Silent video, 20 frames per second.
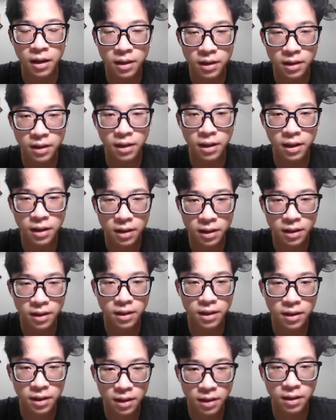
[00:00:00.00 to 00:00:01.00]

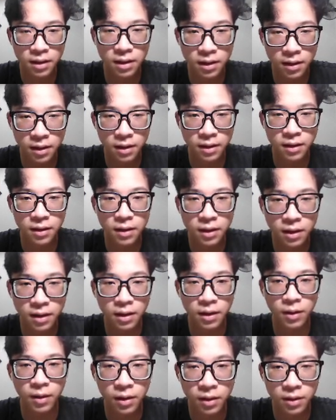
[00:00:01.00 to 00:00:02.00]
Just
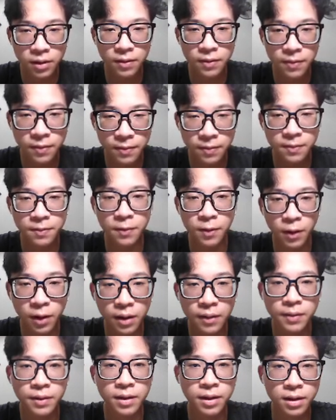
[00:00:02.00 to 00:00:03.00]
go on
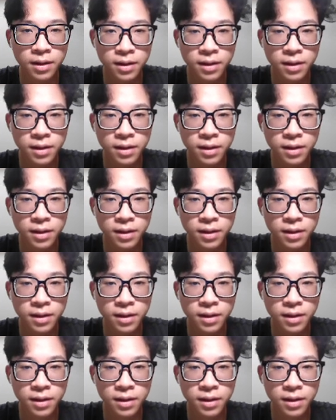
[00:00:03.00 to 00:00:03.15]
forever.